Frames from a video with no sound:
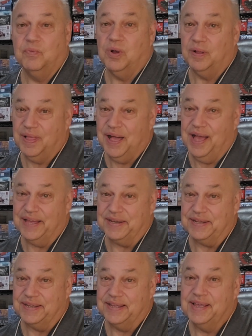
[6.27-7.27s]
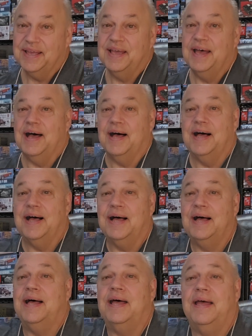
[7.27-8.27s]
Well, kinda.
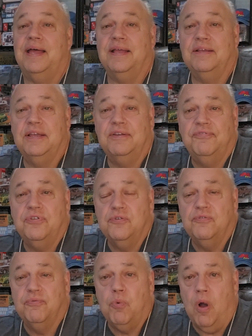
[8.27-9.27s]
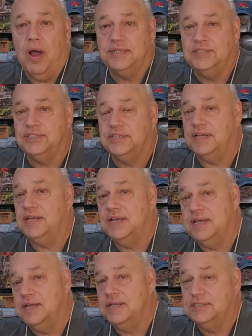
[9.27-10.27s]
If you've watched
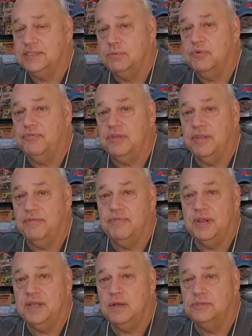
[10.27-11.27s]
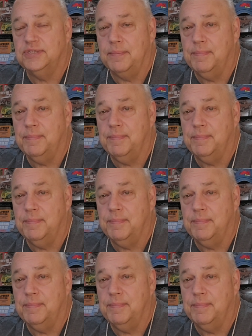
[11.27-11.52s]
some of the other videos,